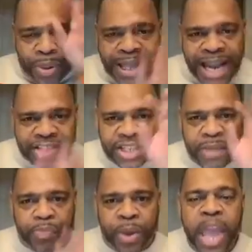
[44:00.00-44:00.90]

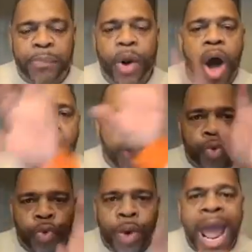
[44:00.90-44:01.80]
placing people
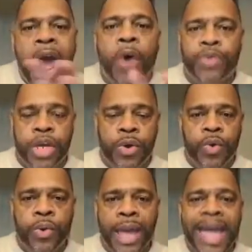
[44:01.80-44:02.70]
around
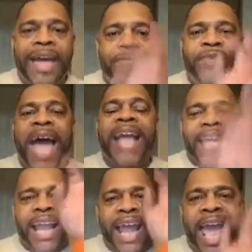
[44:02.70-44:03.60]
you that
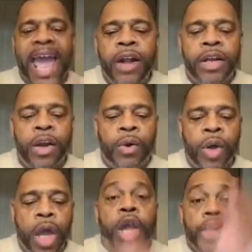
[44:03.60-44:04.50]
can
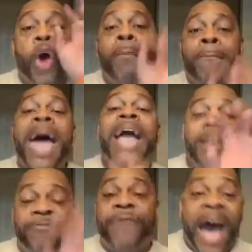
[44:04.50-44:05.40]
handle your
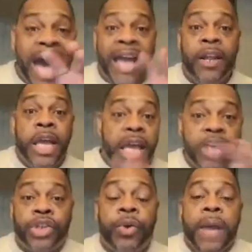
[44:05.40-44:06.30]
magnified
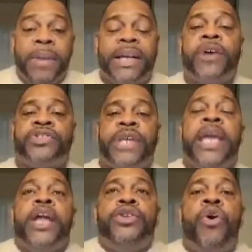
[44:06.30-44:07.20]
issue. Because
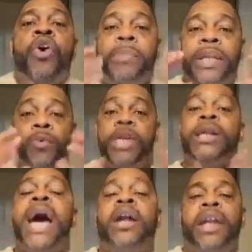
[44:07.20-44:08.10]
see, normally when you're
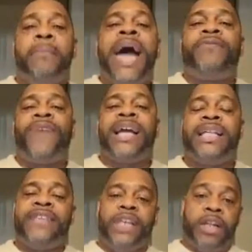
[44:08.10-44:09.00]
not under the magnified
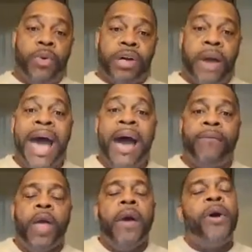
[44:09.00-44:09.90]
glass, it don't come
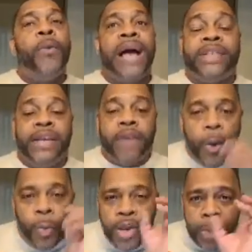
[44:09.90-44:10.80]
out. But watch this.
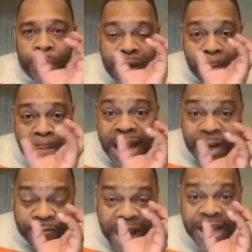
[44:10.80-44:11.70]
When you put a
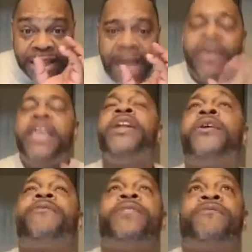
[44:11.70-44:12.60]
magnifying glass, you
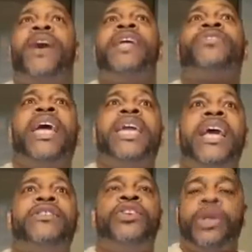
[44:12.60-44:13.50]
know, the, the funny thing
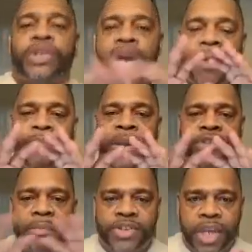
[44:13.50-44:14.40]
is you can take a
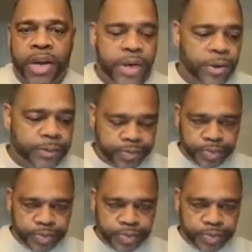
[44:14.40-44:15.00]
piece of material.